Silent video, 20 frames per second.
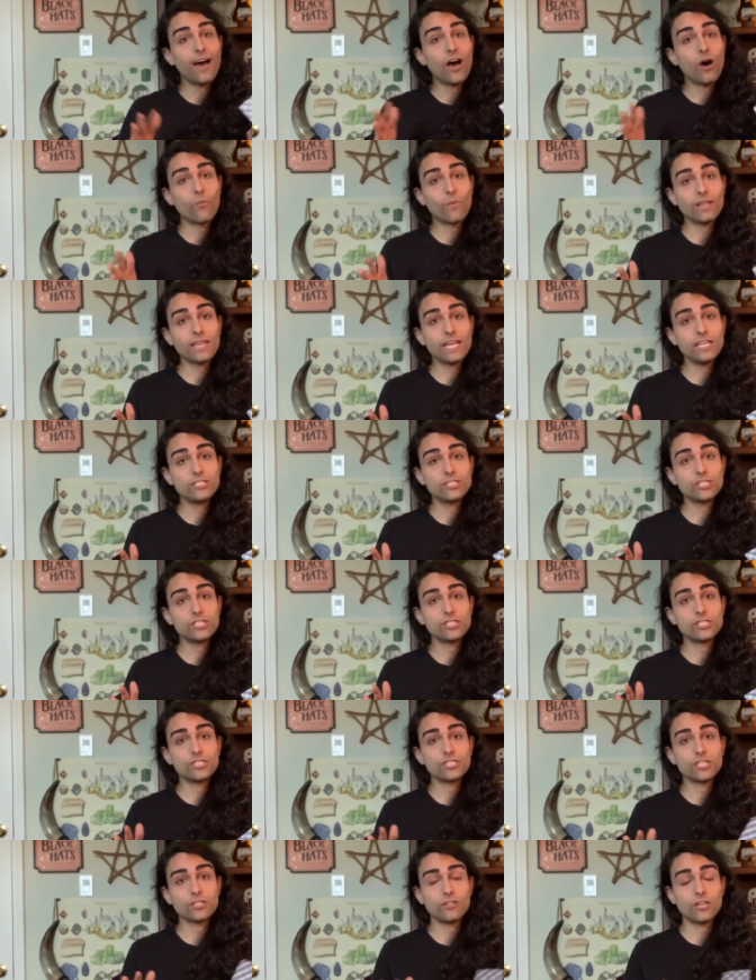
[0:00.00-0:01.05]
a
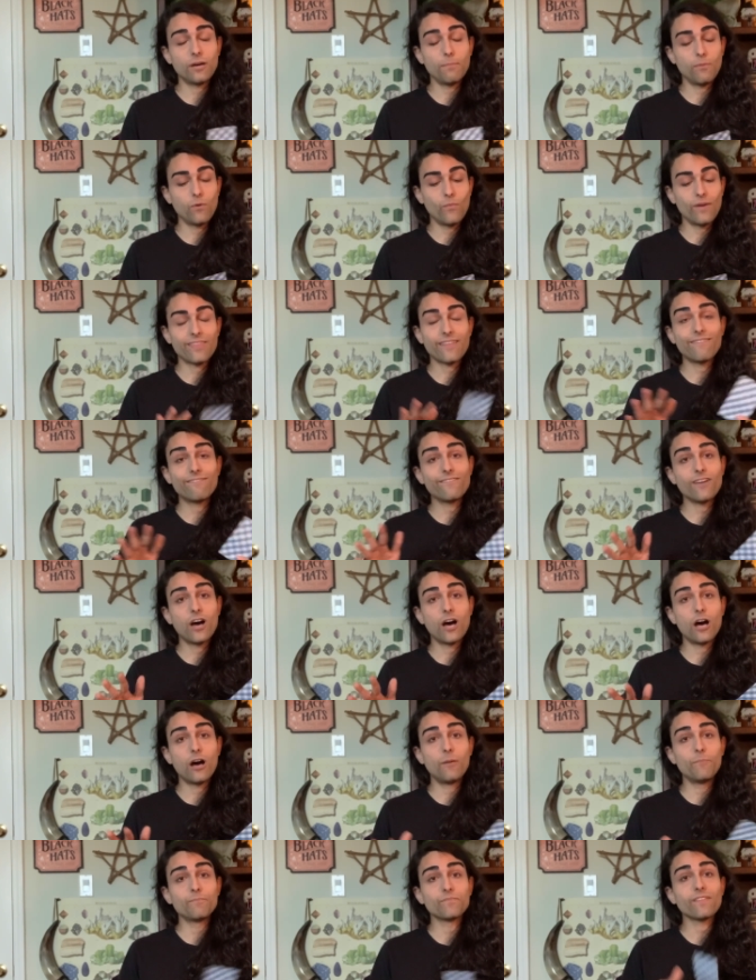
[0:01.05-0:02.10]
relationship with
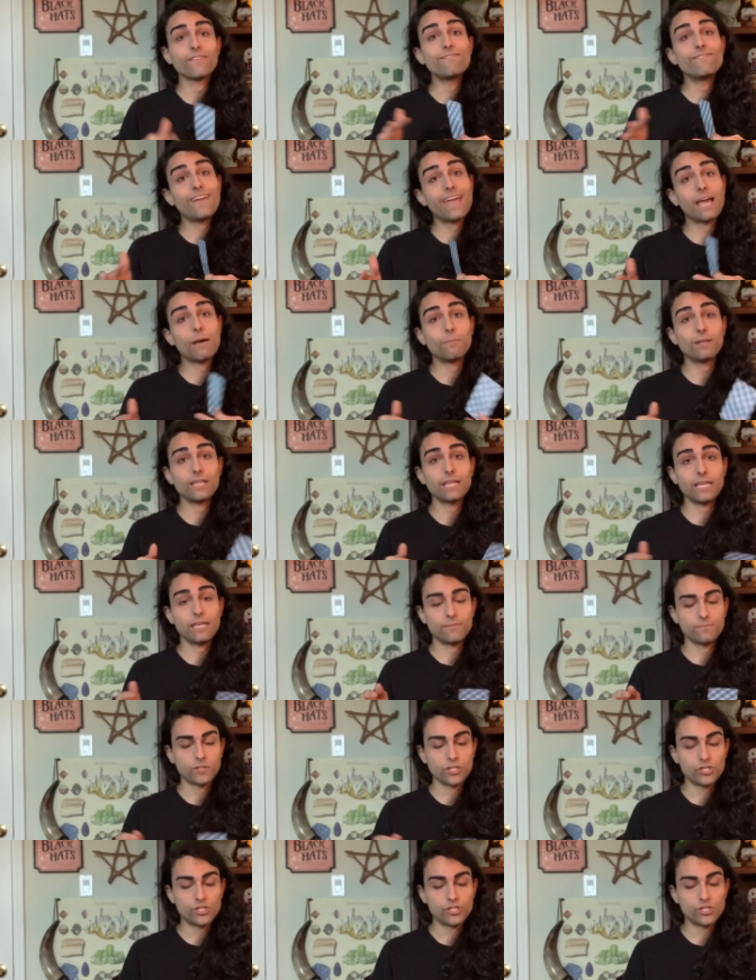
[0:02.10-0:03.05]
a family.